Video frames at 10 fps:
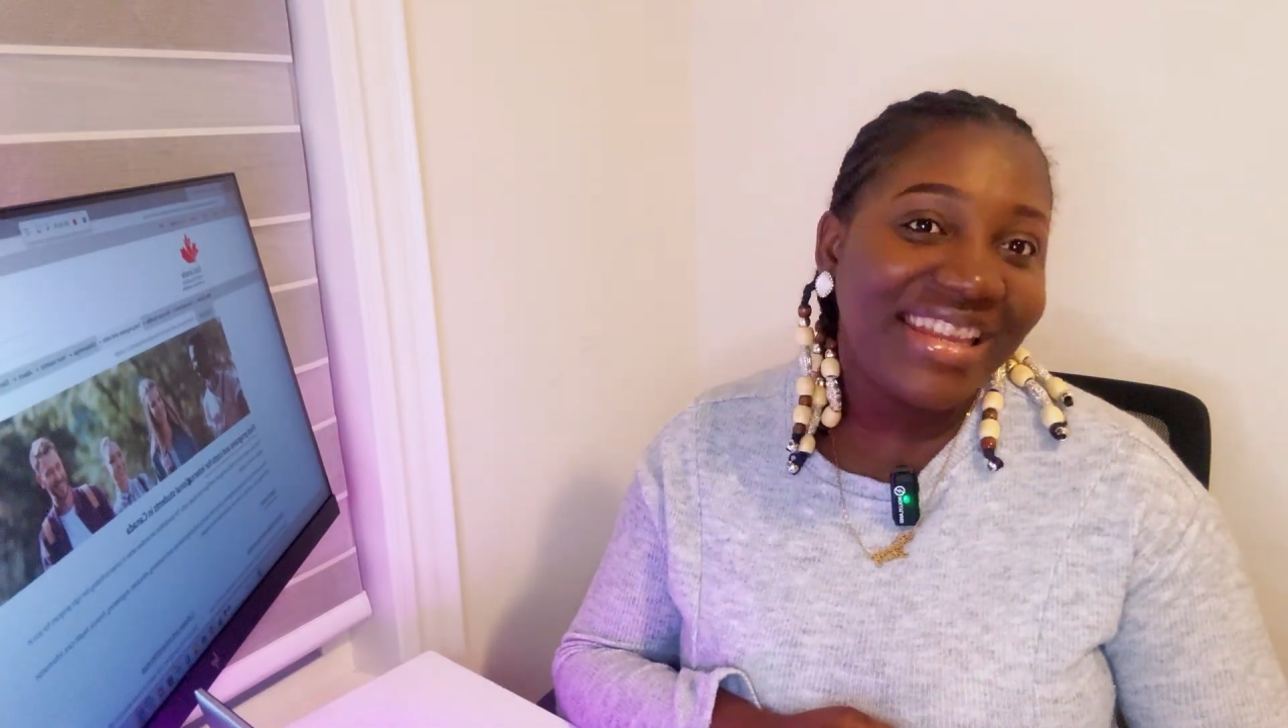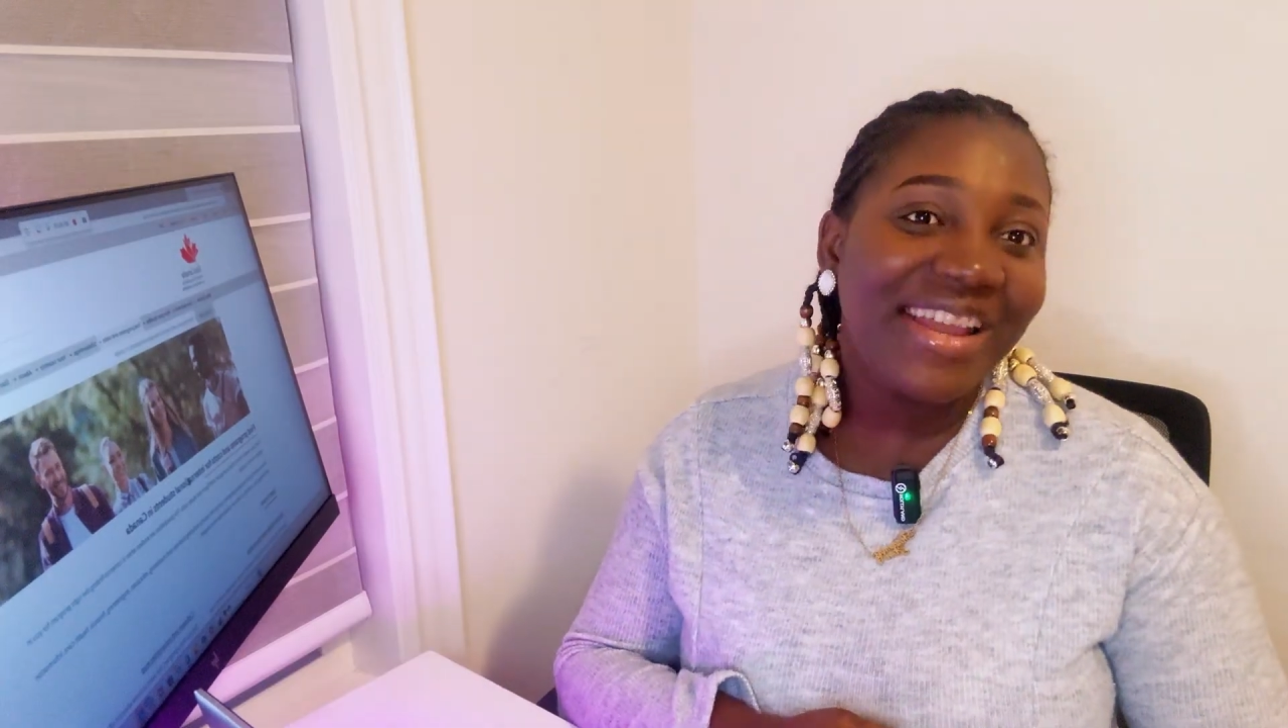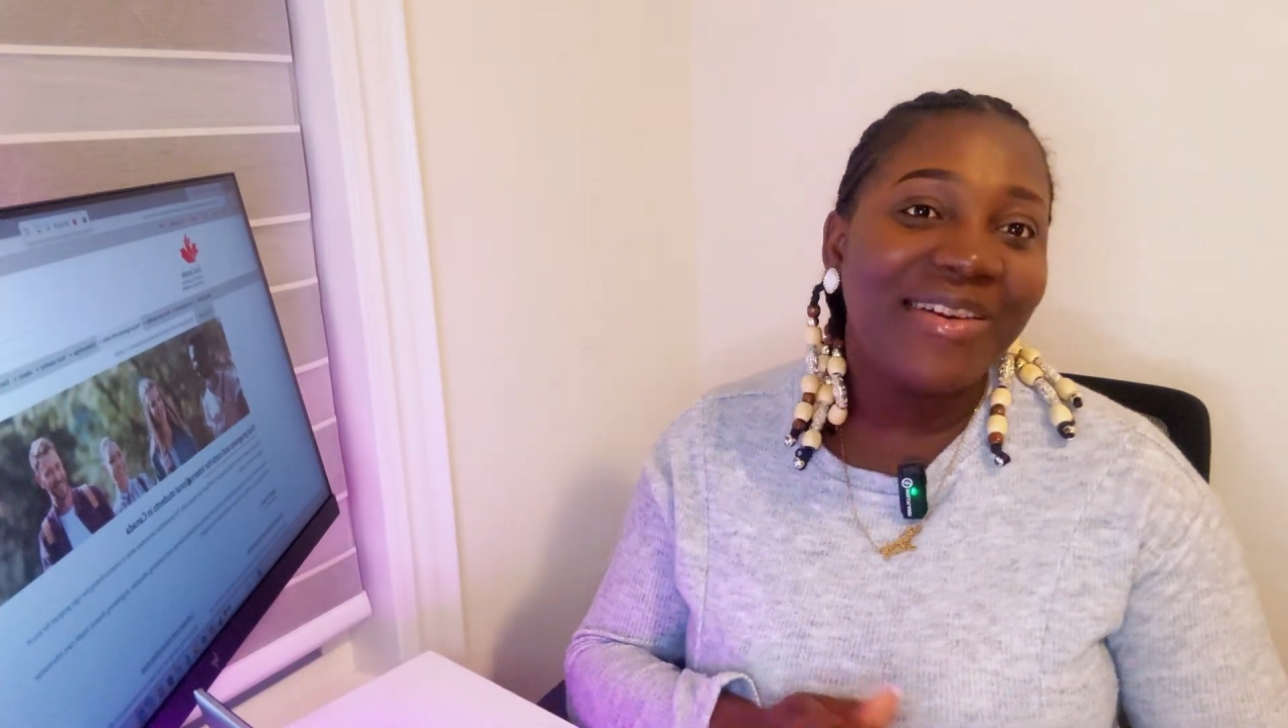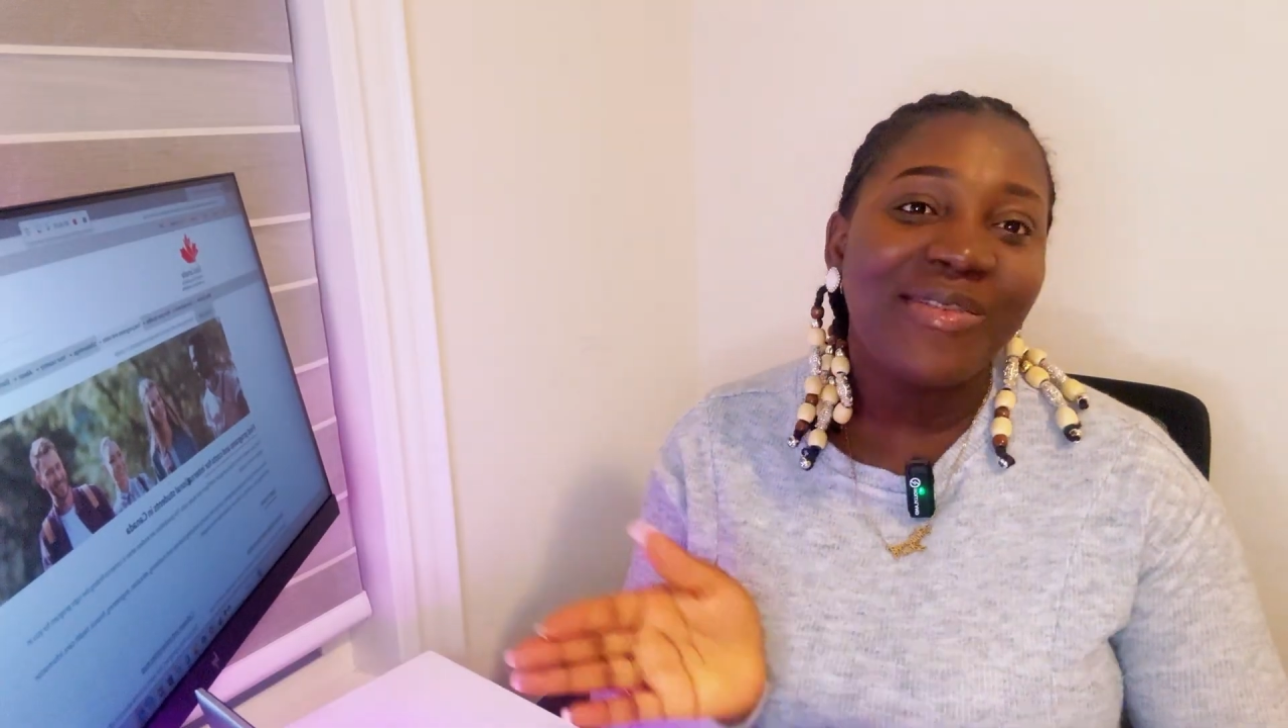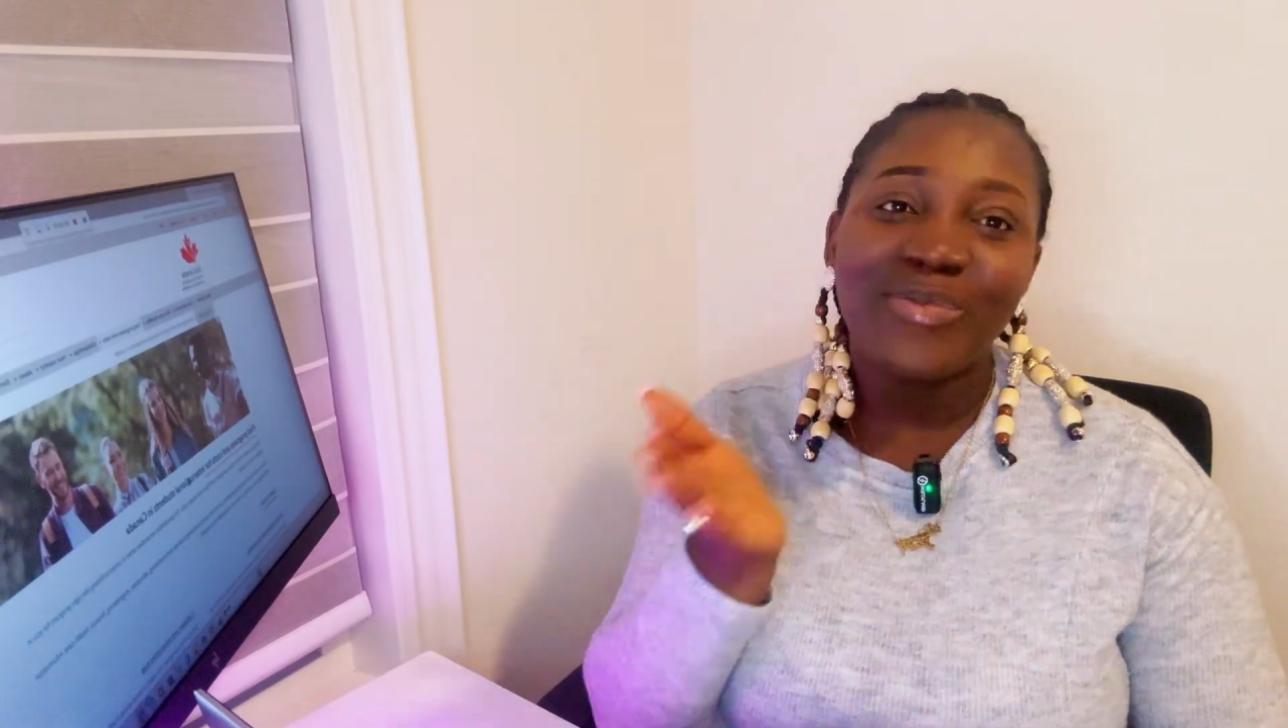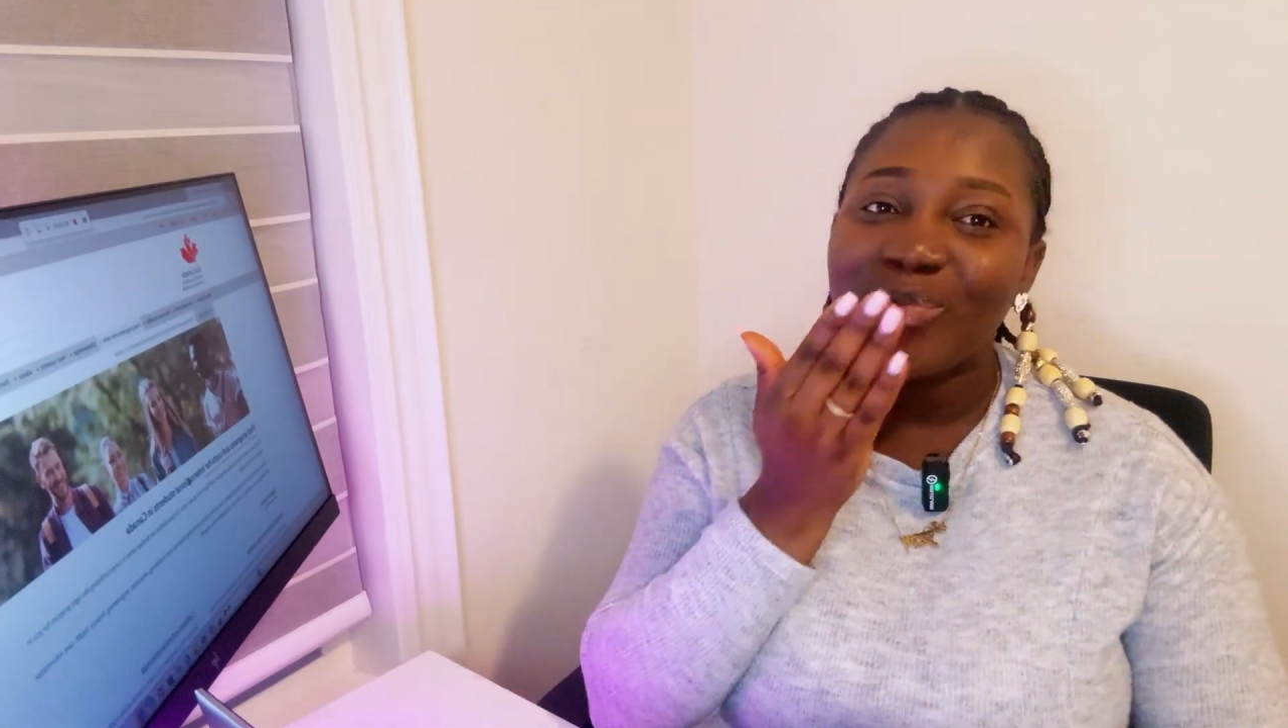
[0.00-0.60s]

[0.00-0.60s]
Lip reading: video.